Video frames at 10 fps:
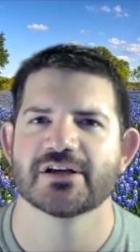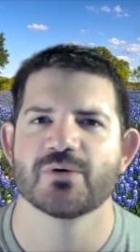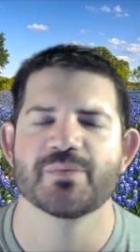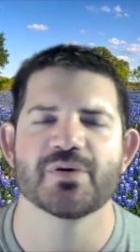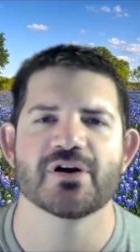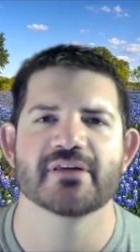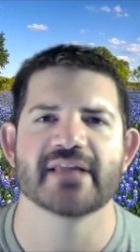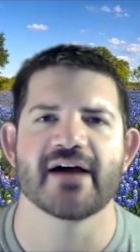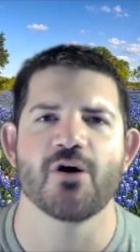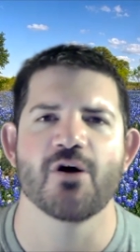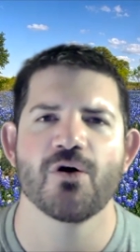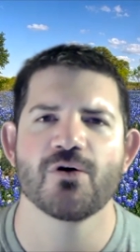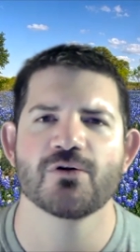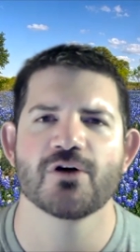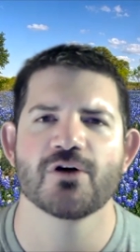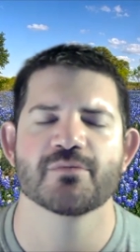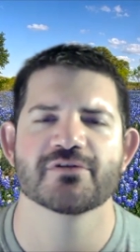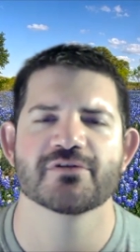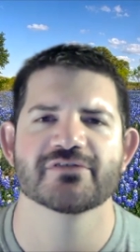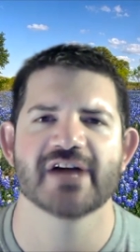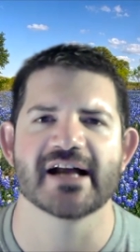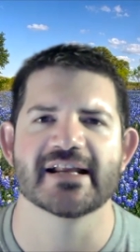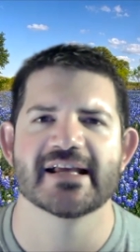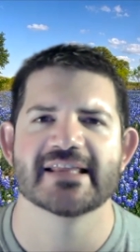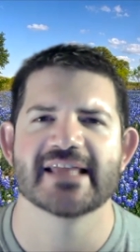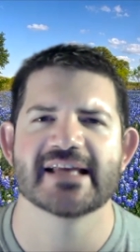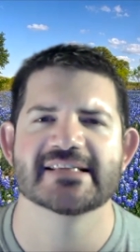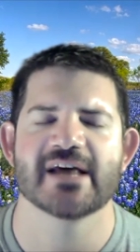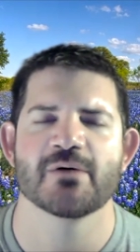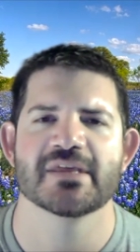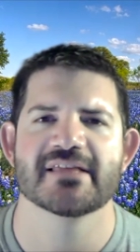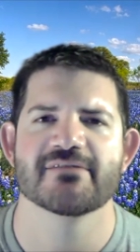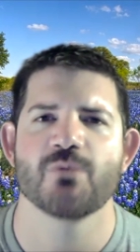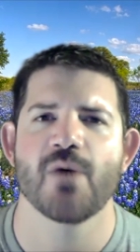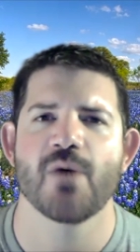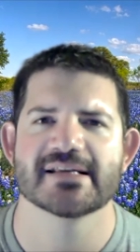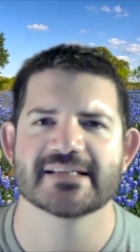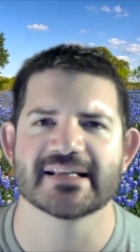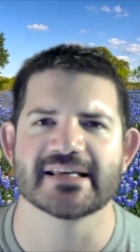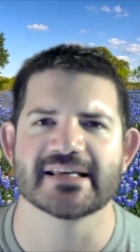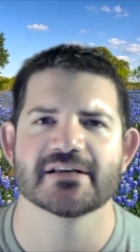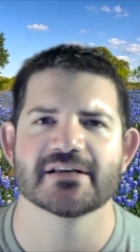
We put on that whole armor of God. That is how we live wisely.